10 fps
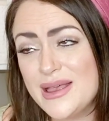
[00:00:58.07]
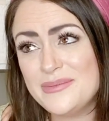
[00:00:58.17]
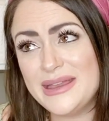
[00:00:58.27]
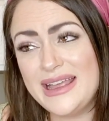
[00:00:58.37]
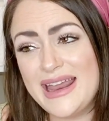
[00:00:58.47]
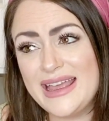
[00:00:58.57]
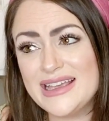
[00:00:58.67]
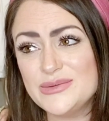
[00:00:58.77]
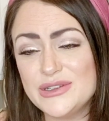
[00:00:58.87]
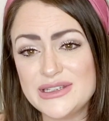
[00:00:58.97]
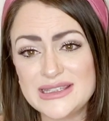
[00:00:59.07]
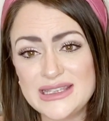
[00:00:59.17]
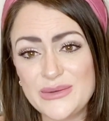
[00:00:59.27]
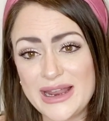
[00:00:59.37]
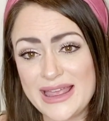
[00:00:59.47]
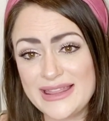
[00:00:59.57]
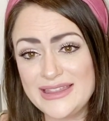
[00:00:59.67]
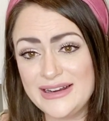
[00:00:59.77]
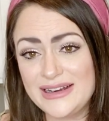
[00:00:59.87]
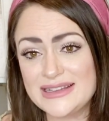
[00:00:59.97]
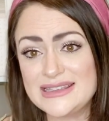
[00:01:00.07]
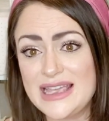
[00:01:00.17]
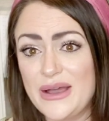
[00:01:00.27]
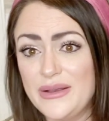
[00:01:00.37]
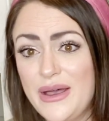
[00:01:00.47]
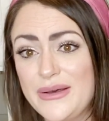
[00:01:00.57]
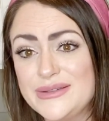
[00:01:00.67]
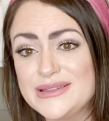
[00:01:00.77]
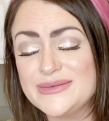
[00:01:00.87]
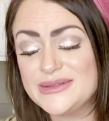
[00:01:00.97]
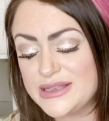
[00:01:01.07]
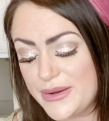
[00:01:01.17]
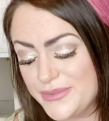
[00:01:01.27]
But again, I guess we'll just see when I get there and see how it goes. So